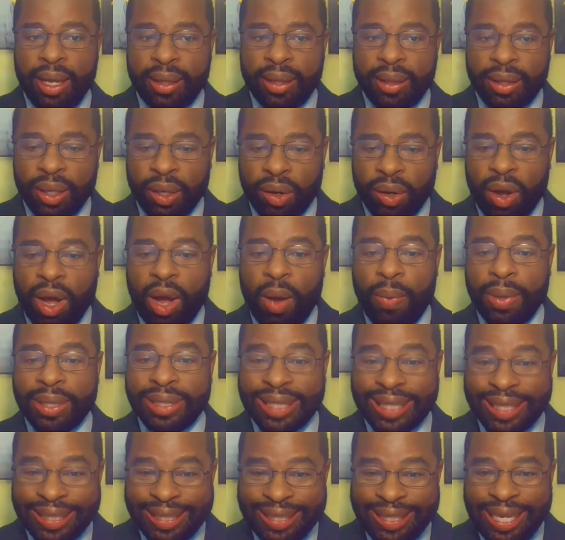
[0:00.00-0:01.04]
The law was
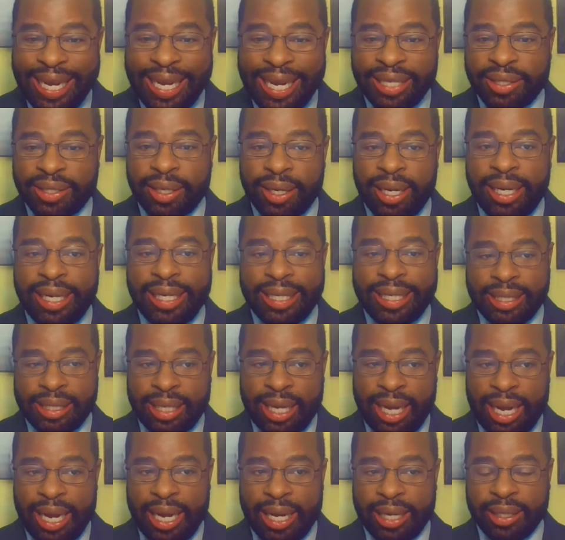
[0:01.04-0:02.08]
intentionally
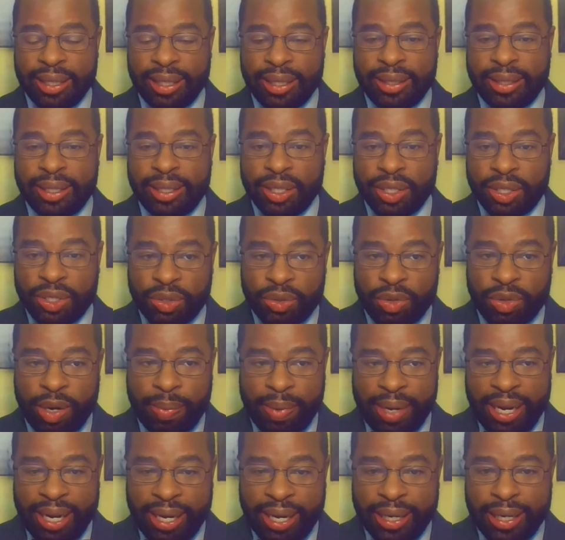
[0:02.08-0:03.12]
designed to
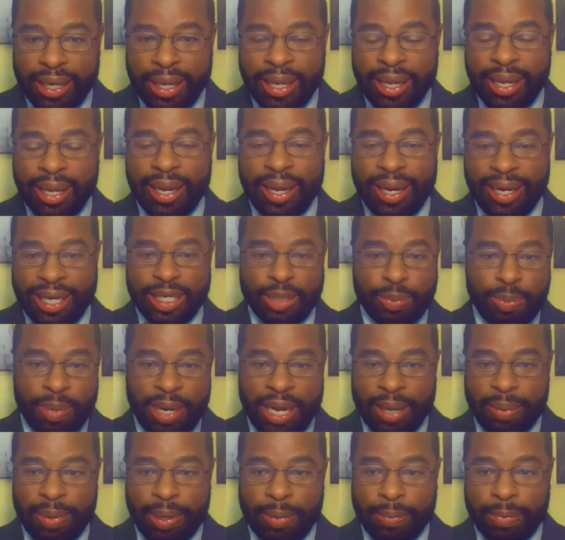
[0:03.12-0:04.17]
discriminate against
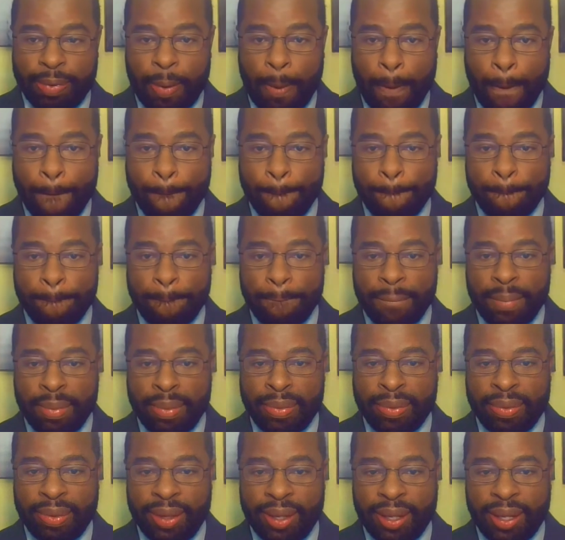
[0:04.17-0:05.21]
Black people.
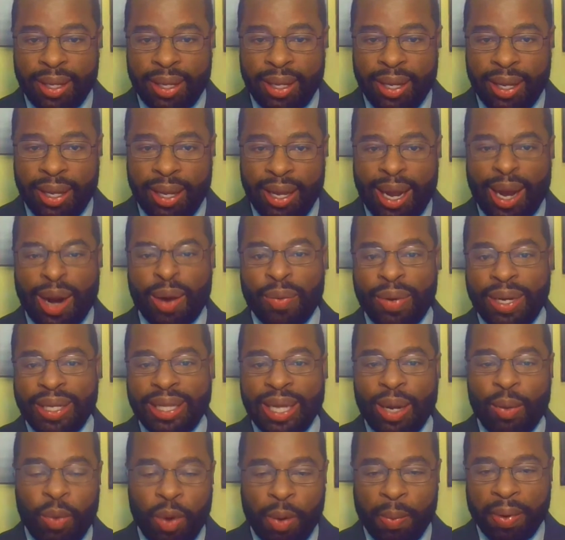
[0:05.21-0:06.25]
I'll read
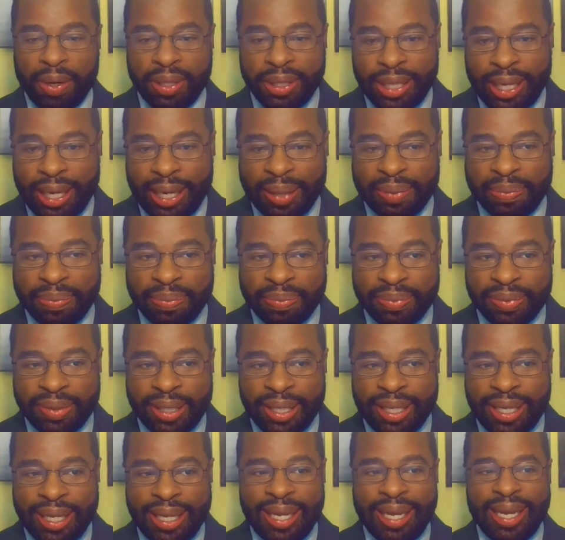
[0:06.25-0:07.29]
that one more time.
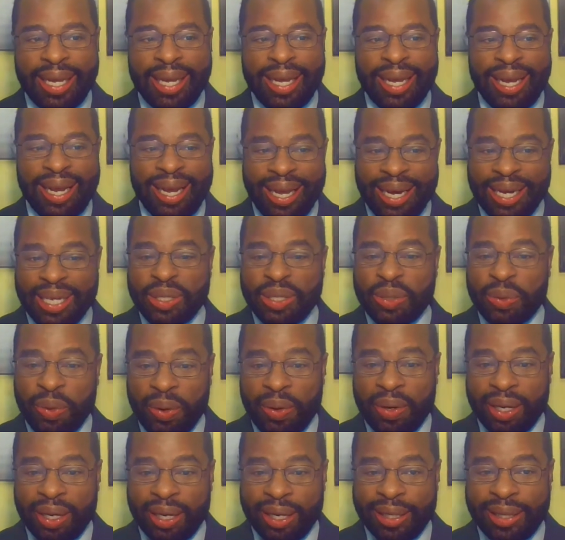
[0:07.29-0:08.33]
In its
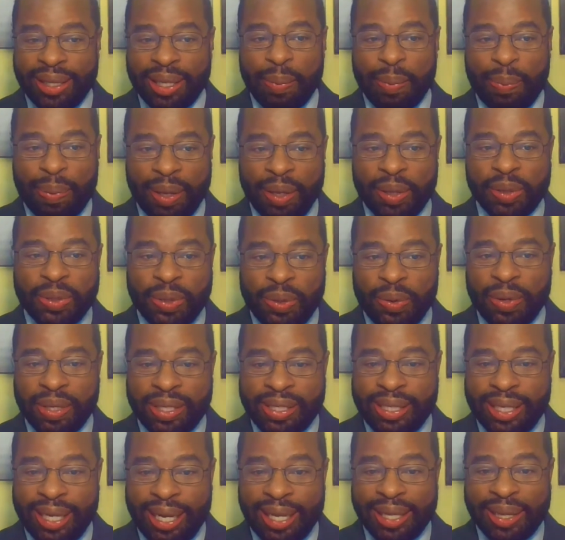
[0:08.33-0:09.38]
ruling, the appeals court
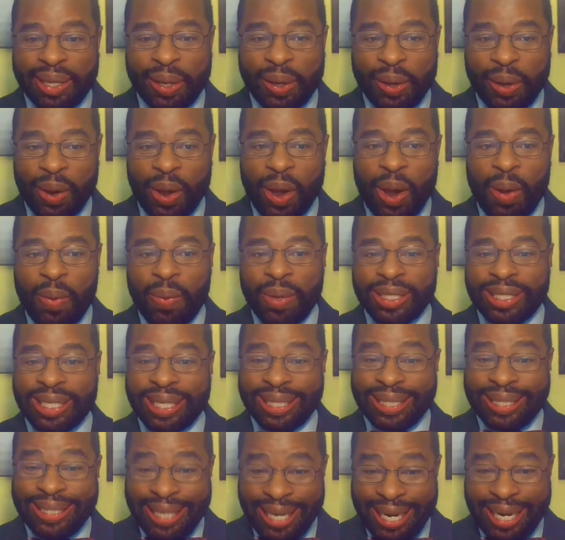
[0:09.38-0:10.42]
said the law was
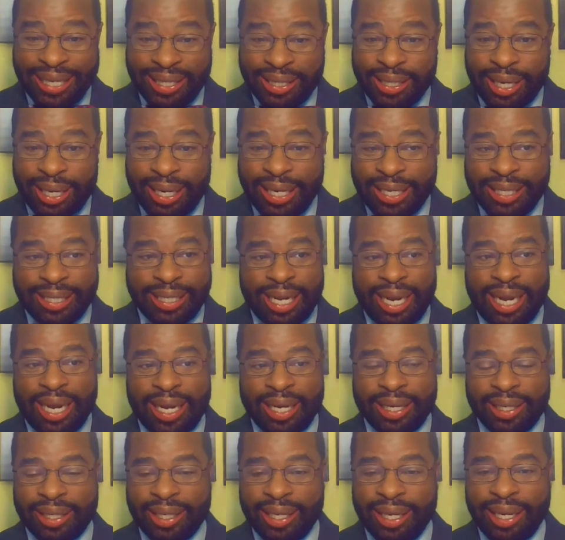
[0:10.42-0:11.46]
intentionally designed
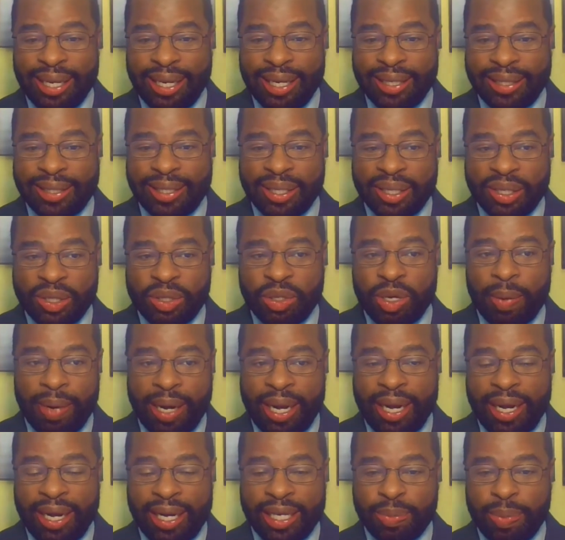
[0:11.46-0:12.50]
to
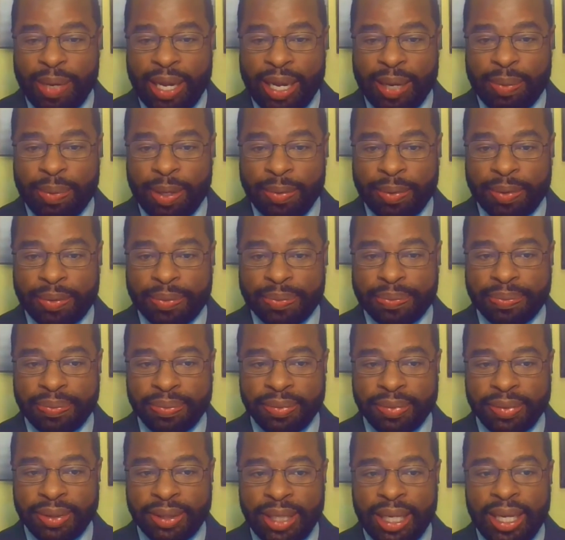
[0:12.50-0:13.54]
discriminate against Black people.
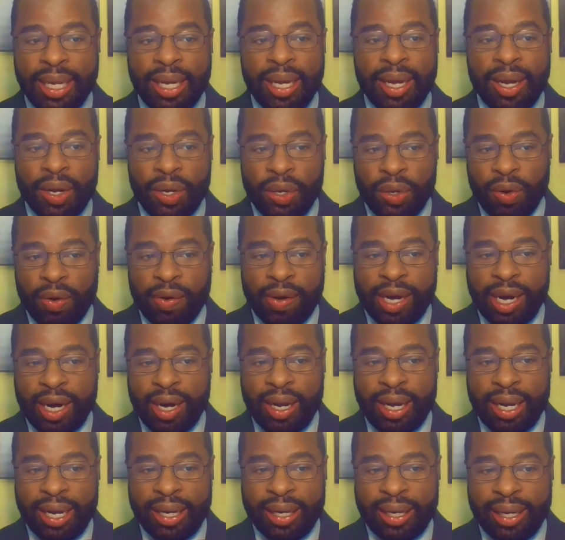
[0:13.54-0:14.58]
North
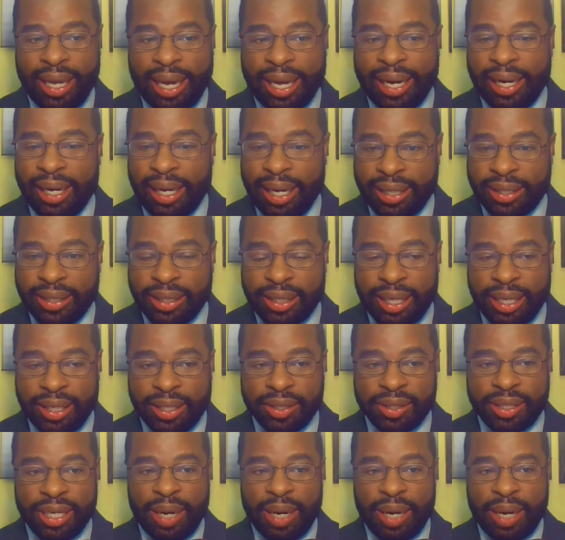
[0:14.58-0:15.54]
Carolina legislatures